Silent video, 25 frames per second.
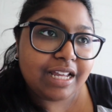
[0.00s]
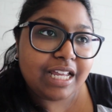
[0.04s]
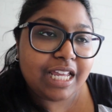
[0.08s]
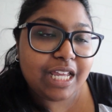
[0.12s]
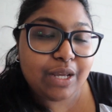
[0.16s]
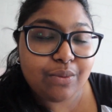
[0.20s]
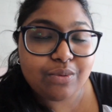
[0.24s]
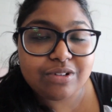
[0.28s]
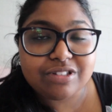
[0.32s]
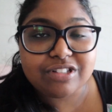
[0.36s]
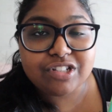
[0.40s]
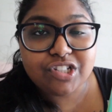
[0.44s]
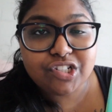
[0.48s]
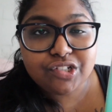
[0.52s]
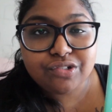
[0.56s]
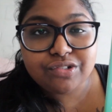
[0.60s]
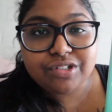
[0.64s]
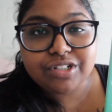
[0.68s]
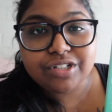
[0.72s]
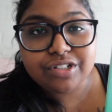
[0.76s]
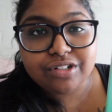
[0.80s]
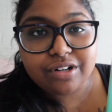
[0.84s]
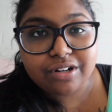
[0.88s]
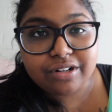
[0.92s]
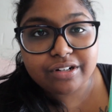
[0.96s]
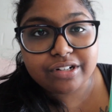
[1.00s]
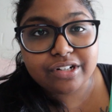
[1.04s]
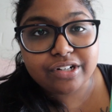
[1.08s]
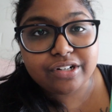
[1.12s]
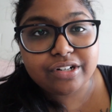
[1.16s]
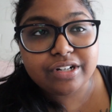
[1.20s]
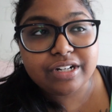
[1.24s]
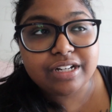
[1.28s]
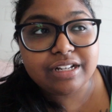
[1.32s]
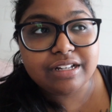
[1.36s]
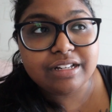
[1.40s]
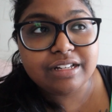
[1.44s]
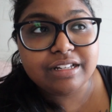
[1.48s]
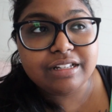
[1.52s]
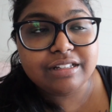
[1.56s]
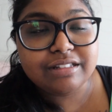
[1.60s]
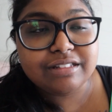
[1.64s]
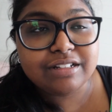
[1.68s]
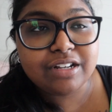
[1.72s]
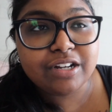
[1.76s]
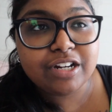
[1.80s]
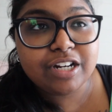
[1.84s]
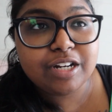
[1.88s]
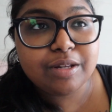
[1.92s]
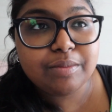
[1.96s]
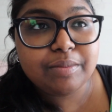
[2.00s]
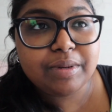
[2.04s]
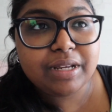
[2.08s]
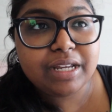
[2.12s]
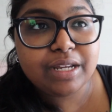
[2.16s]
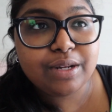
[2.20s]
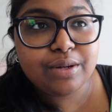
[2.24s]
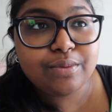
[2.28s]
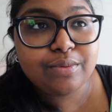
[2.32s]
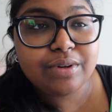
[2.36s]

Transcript: he was a junior doctor is going to be